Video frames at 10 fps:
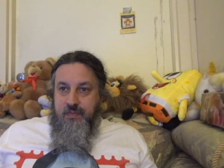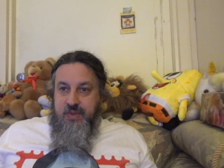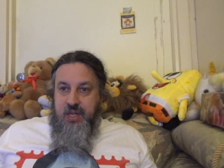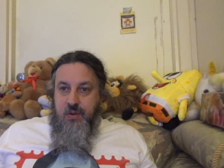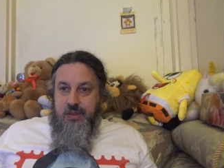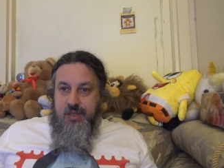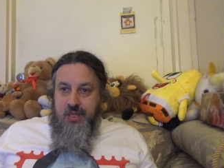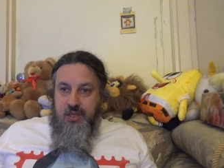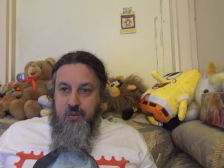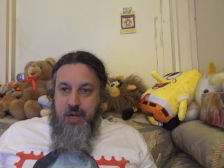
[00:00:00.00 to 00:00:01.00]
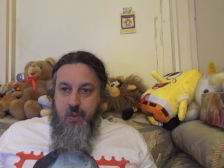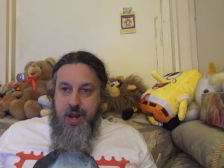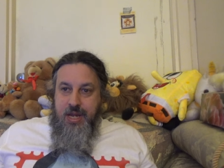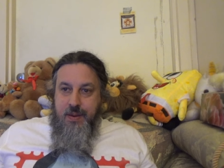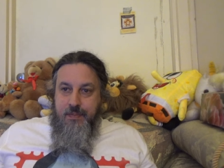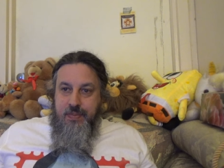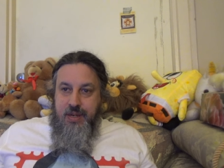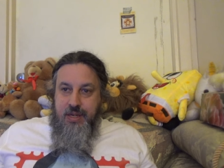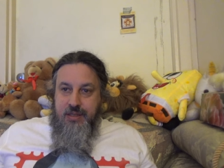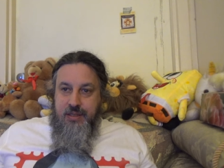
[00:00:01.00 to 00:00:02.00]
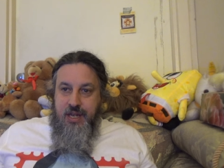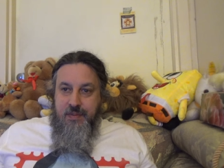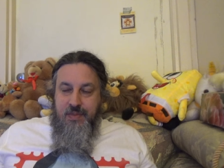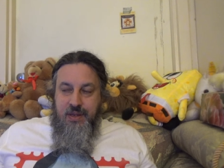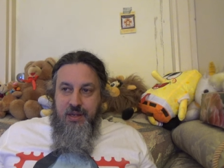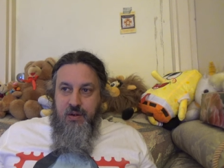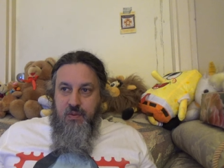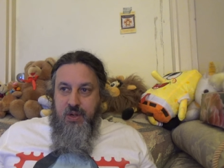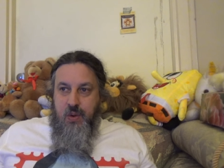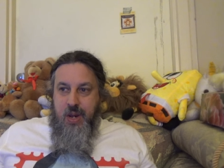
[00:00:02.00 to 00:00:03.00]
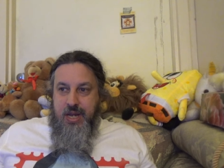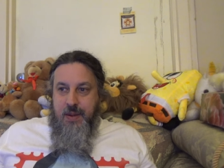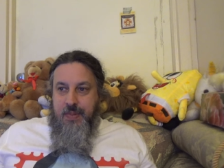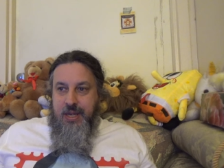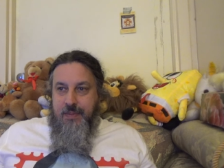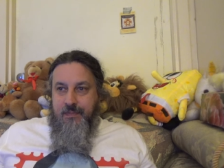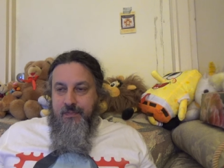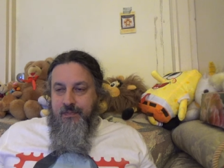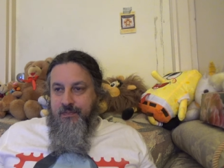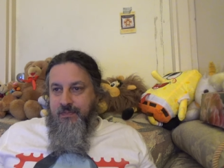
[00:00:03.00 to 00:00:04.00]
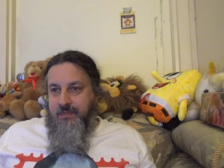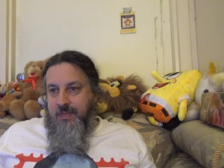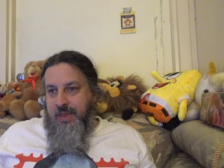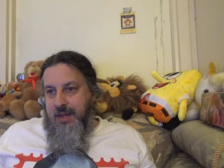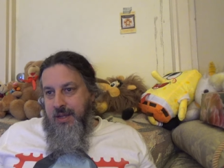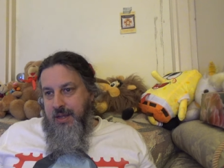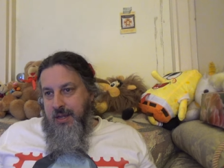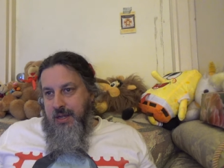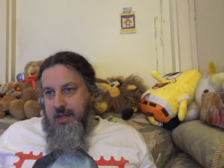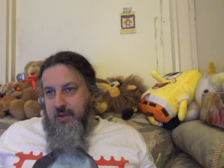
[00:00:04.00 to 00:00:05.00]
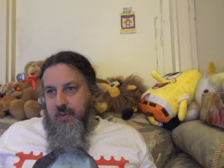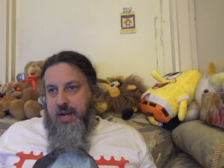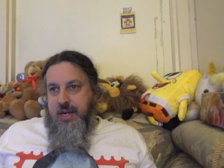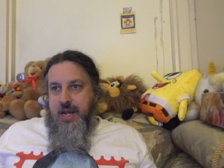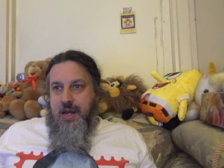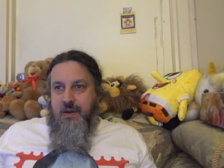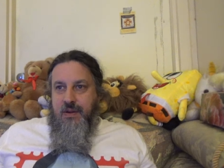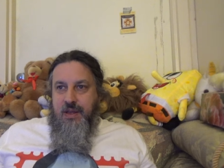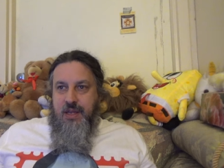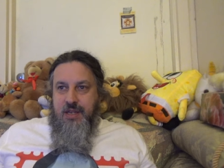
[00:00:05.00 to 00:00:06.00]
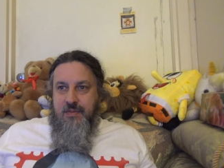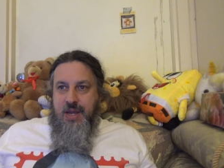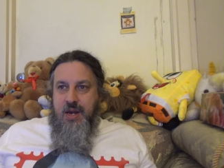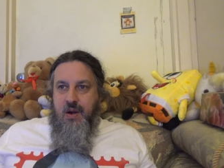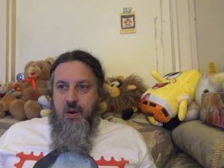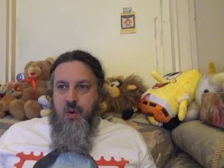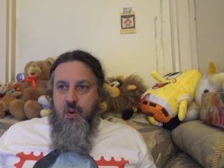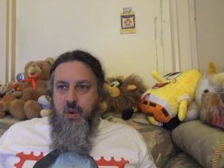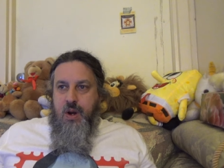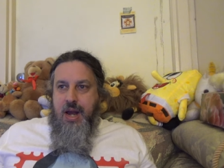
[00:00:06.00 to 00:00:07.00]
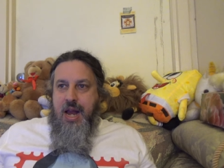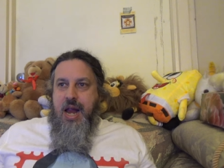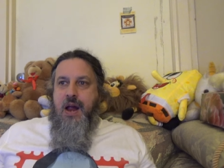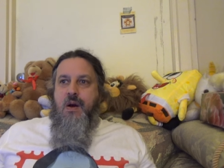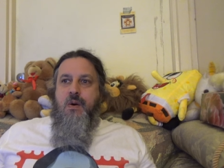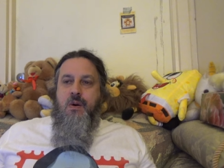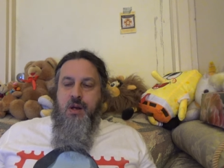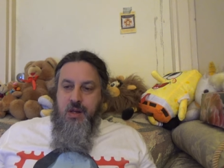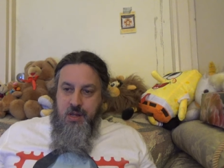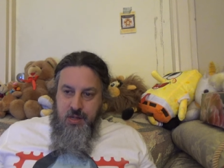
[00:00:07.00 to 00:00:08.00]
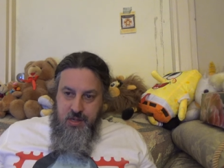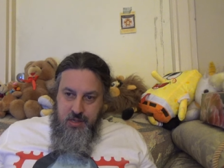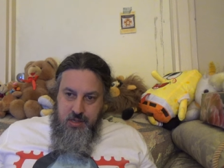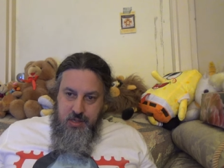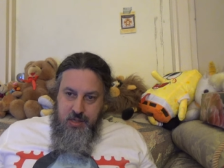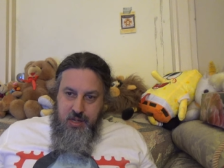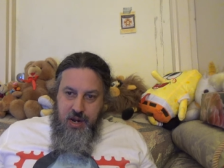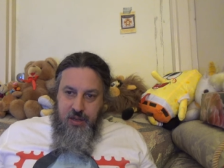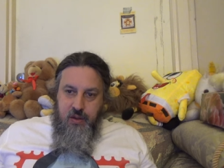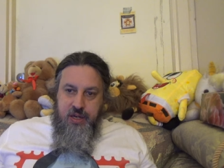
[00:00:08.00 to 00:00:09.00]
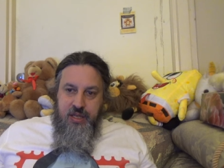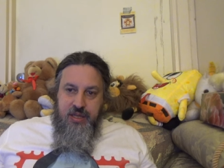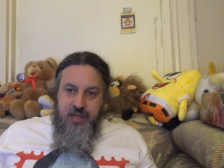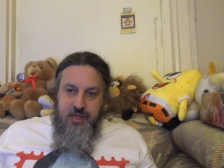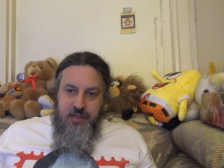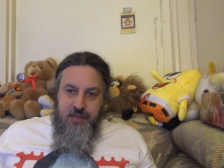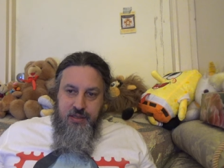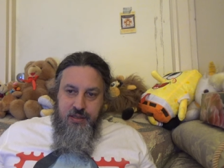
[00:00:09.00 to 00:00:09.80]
deal with things when I wake up the next time. You know, when I wake up again. Because right now, it doesn't matter how I look at things